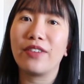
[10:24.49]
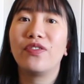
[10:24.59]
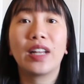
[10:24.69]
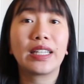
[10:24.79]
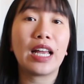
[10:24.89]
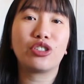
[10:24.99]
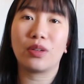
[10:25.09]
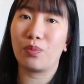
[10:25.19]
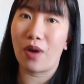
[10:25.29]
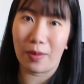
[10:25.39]

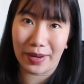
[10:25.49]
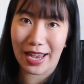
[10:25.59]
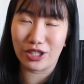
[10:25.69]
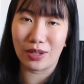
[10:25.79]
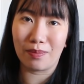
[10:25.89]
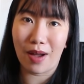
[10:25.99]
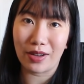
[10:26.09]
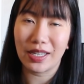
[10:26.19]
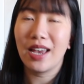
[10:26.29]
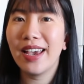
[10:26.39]
philodendron propagation
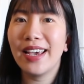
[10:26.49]
box.